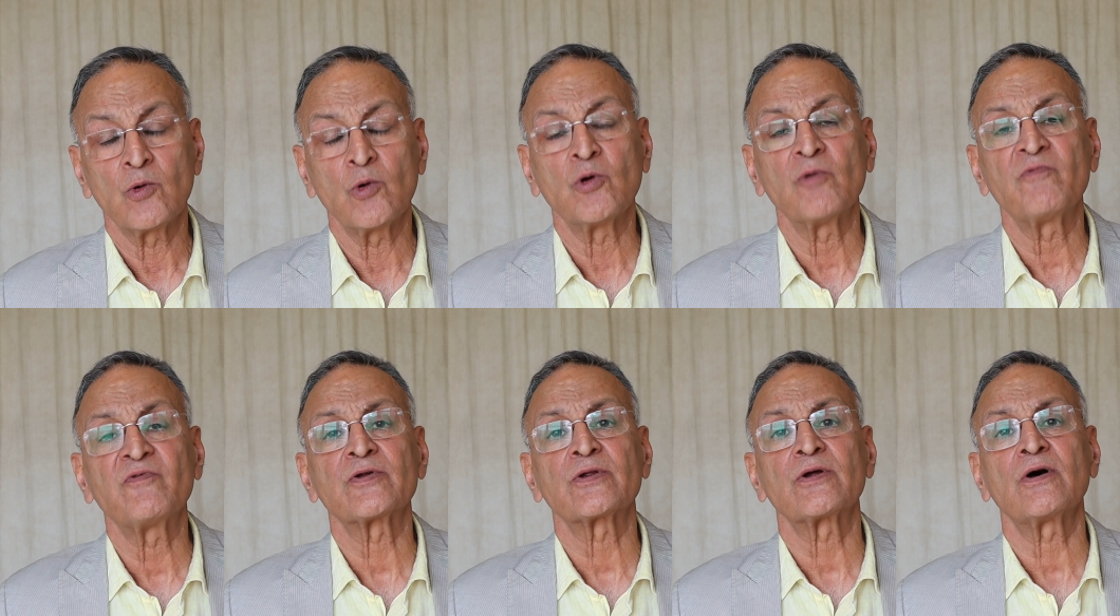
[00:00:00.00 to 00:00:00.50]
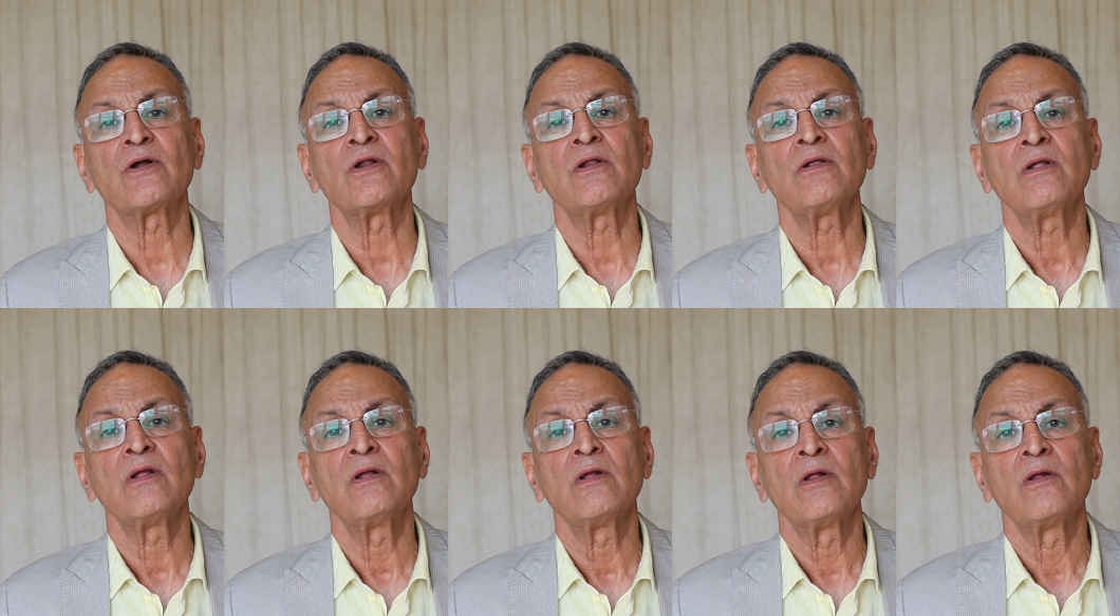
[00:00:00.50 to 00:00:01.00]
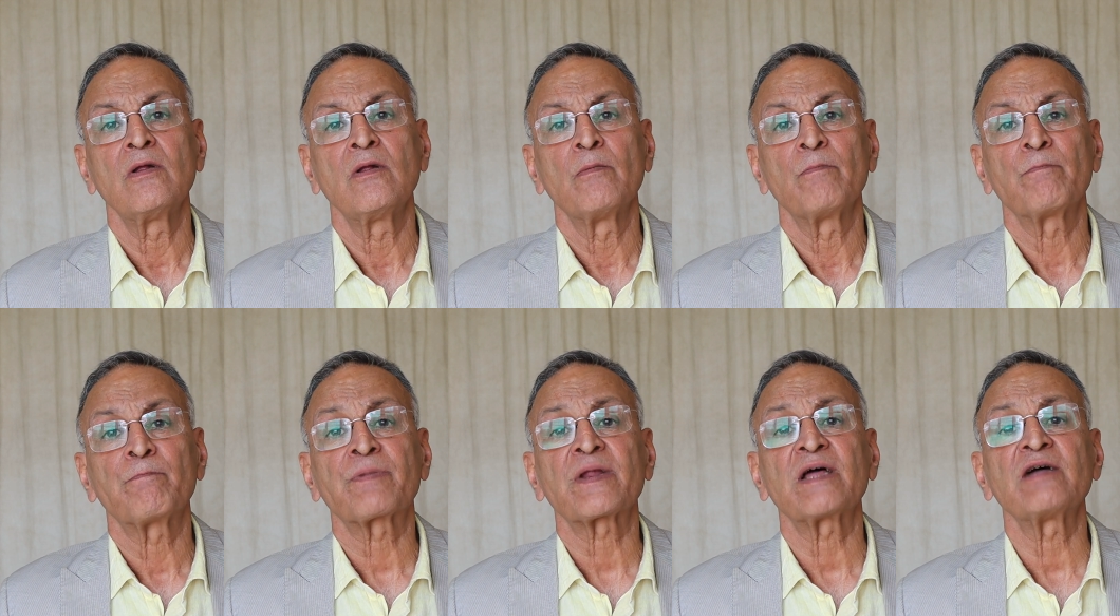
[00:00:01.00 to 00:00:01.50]
overall
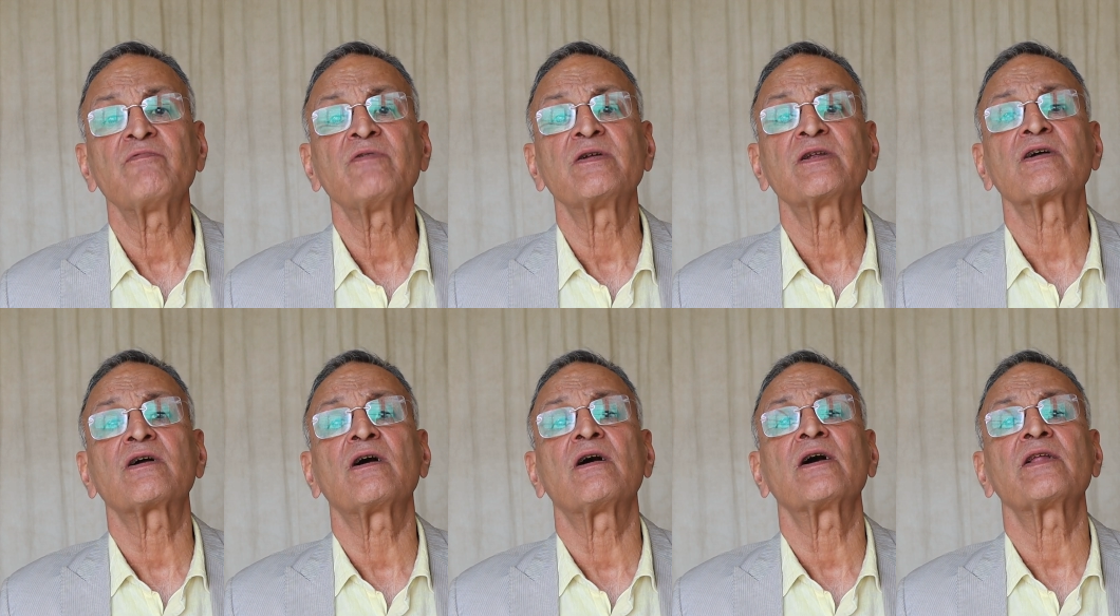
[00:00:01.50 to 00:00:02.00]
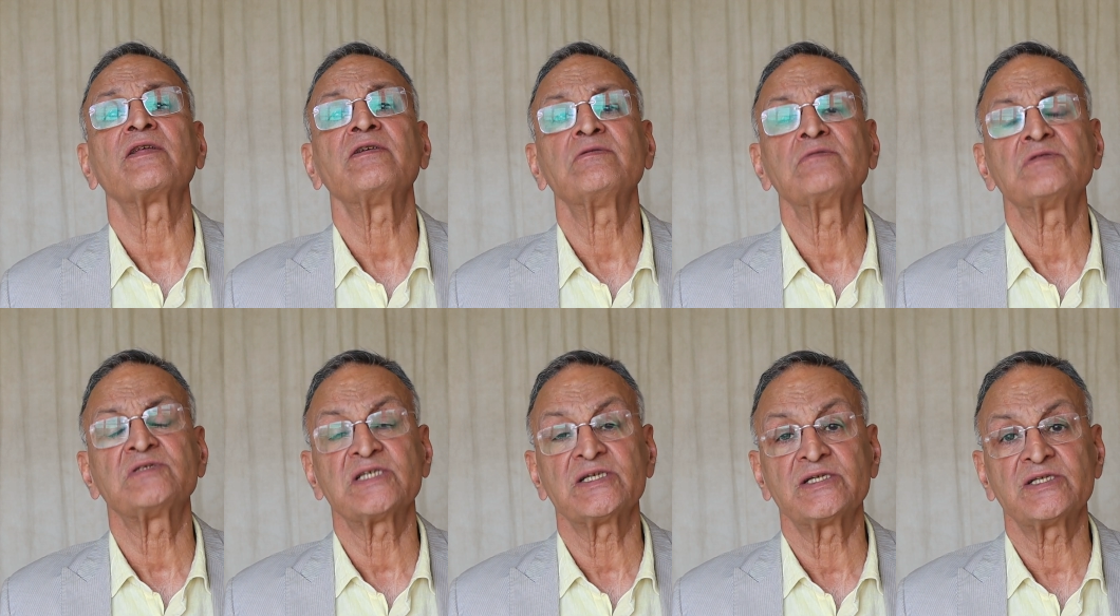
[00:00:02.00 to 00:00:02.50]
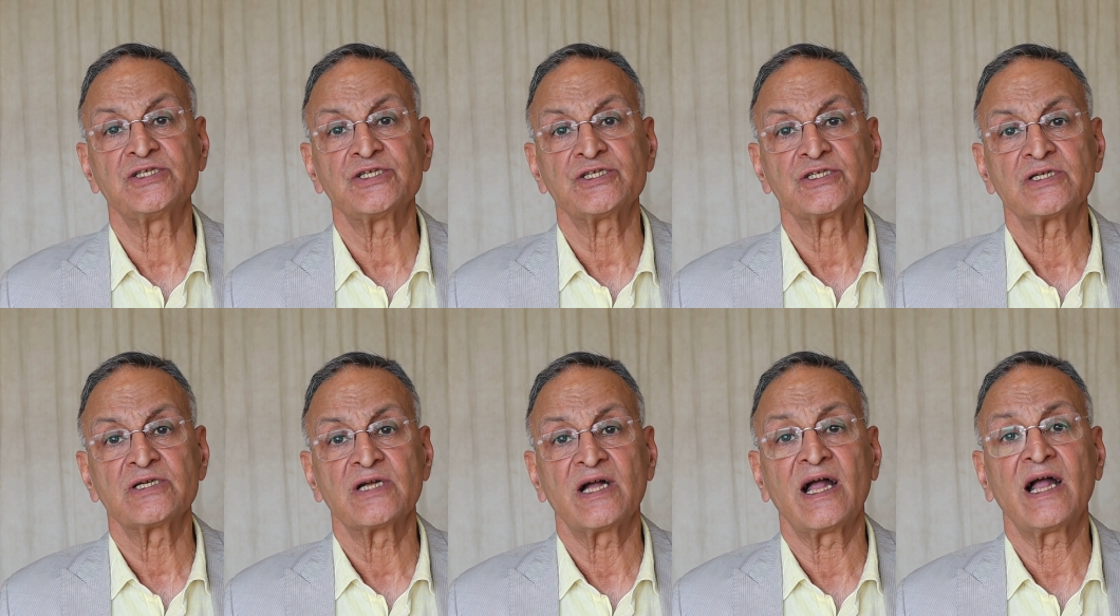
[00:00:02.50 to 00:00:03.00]
private car
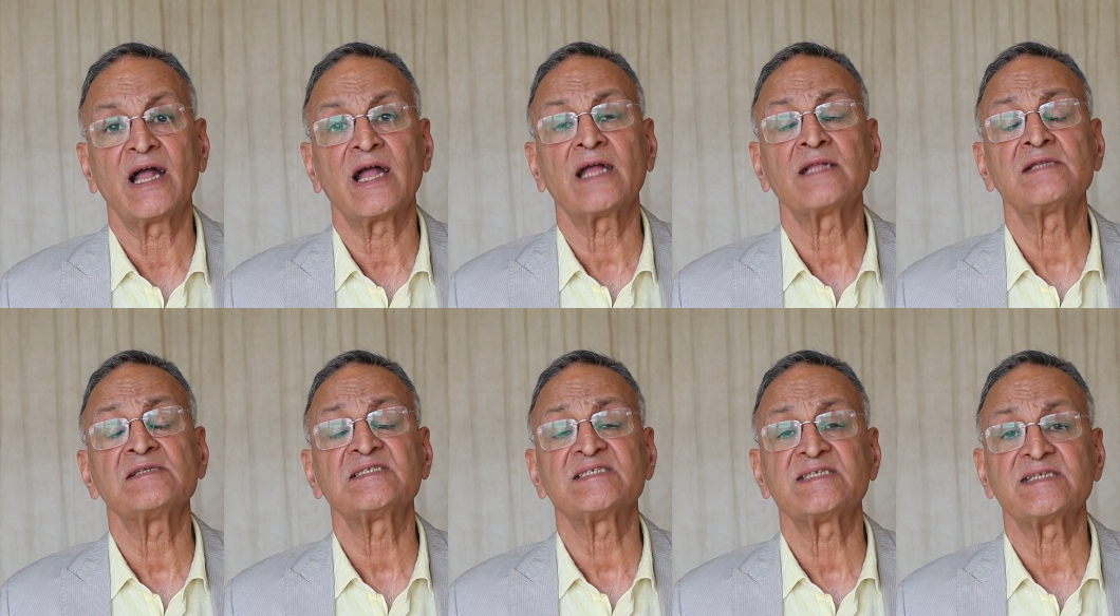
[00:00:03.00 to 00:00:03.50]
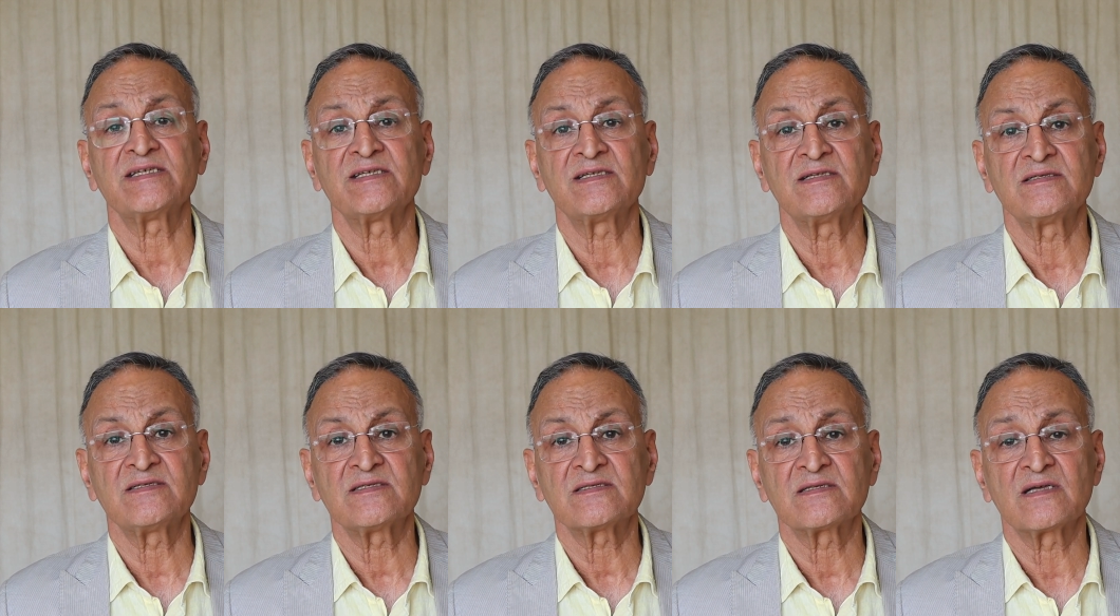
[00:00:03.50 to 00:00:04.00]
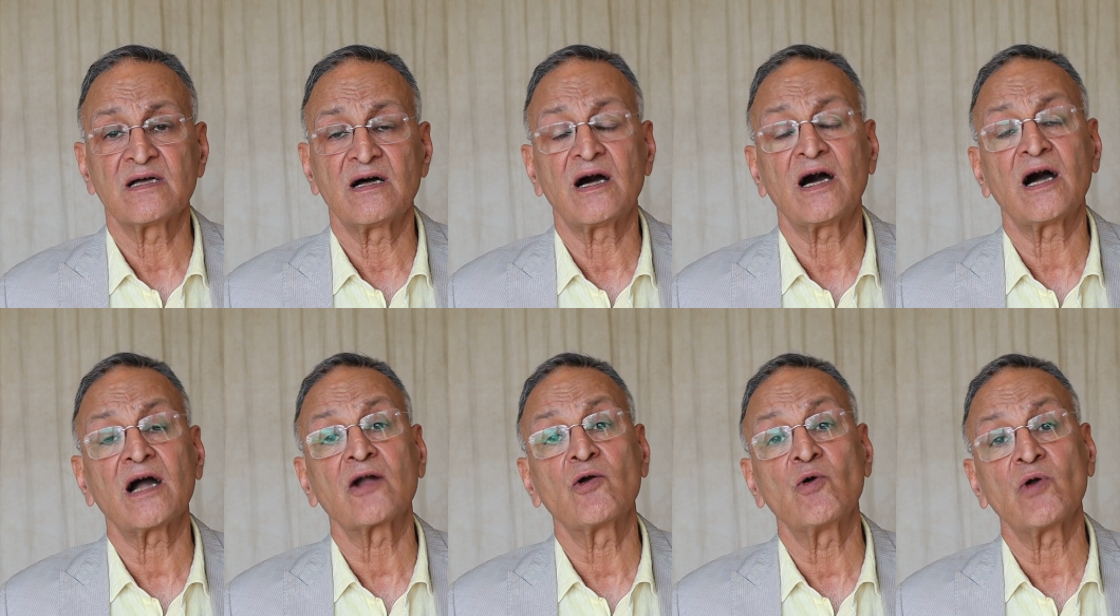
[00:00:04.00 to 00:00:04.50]
usage and sales
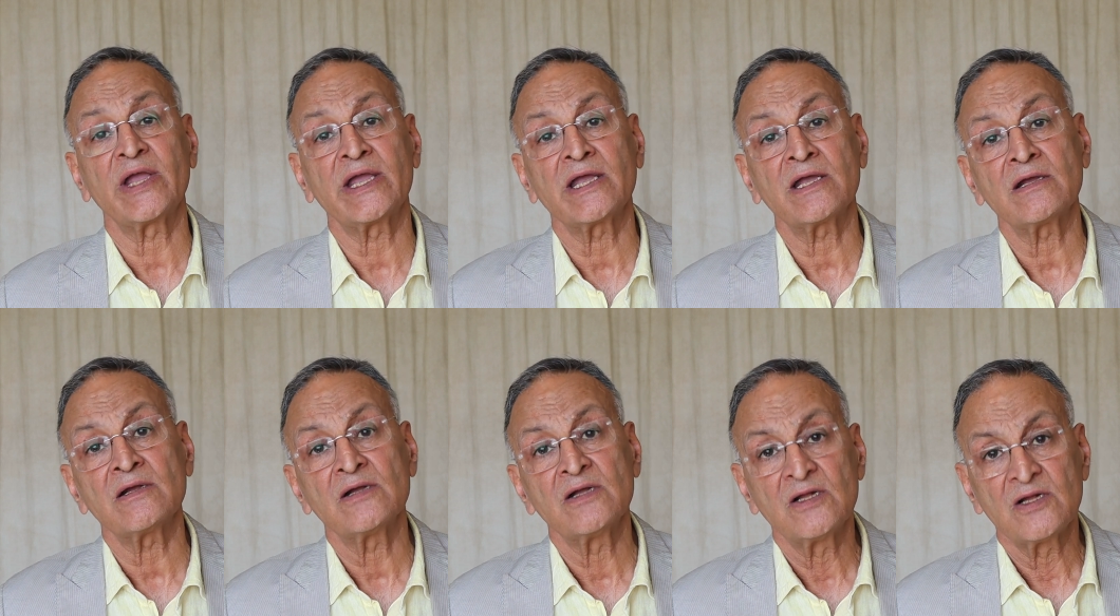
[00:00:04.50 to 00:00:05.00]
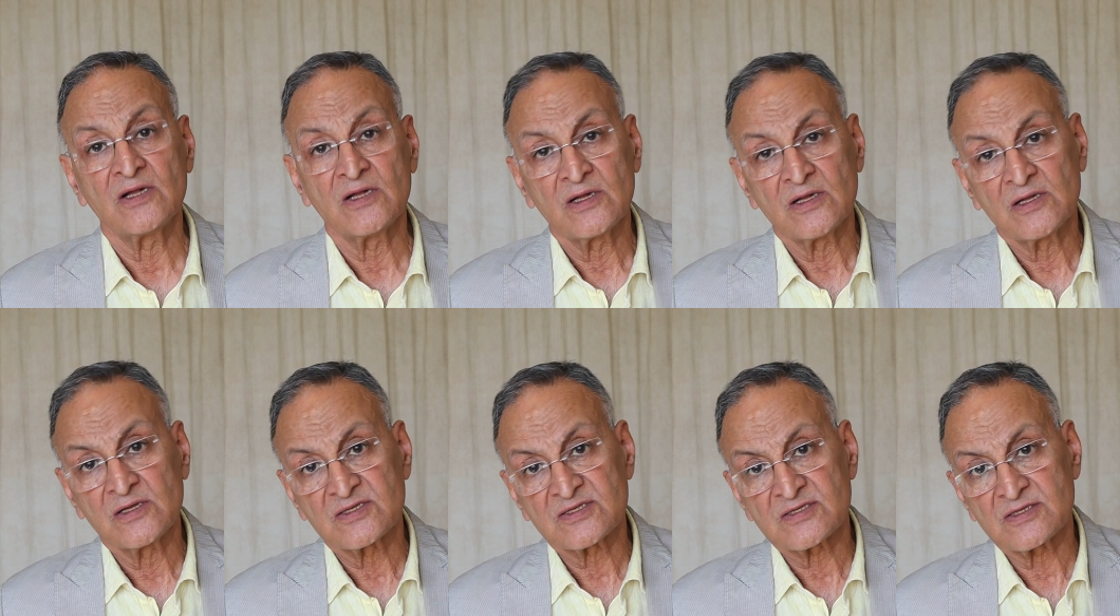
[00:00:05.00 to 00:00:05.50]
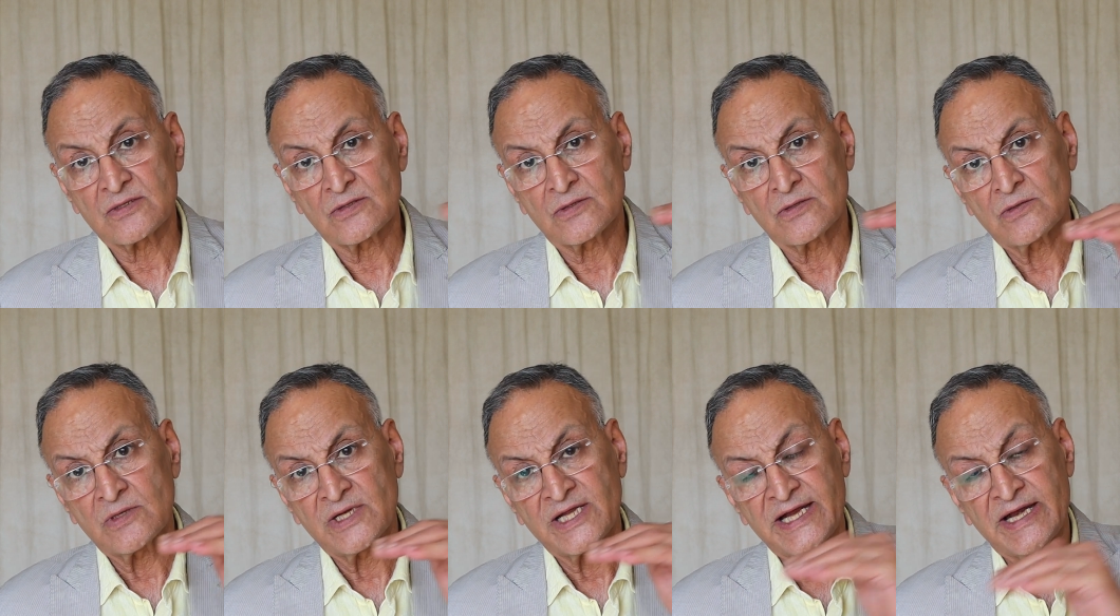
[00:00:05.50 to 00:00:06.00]
are going
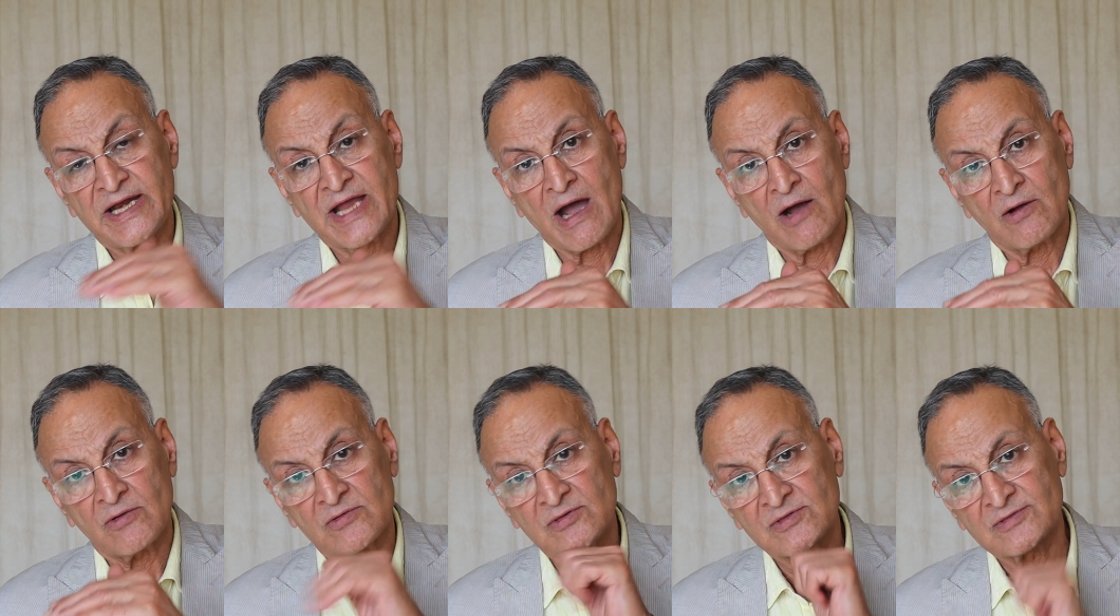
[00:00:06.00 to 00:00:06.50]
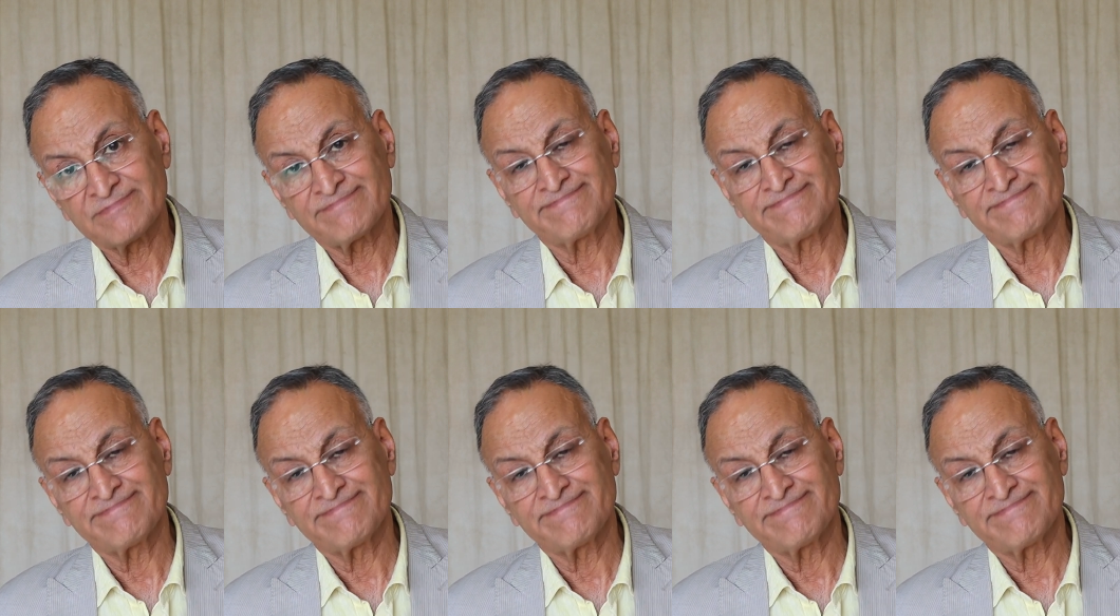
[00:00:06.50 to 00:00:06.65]
slowly down.